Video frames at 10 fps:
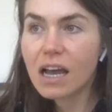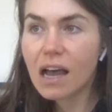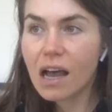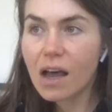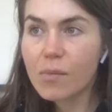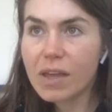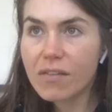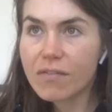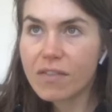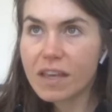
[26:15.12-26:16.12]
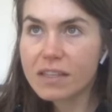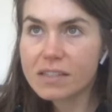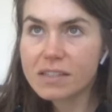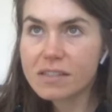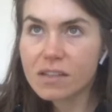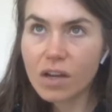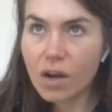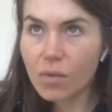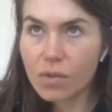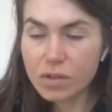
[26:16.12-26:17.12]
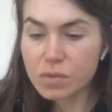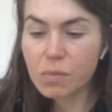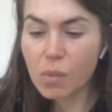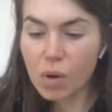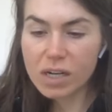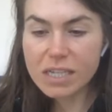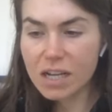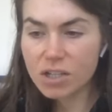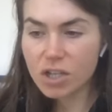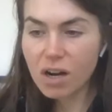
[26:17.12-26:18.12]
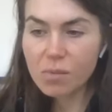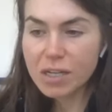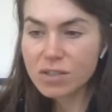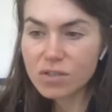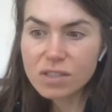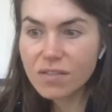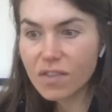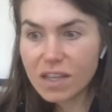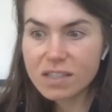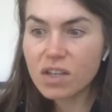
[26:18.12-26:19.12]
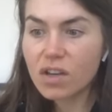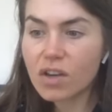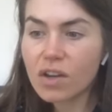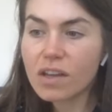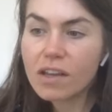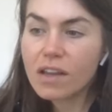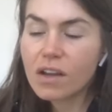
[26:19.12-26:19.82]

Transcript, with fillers: um, if this, you know, there's more attention on puzzles, if this could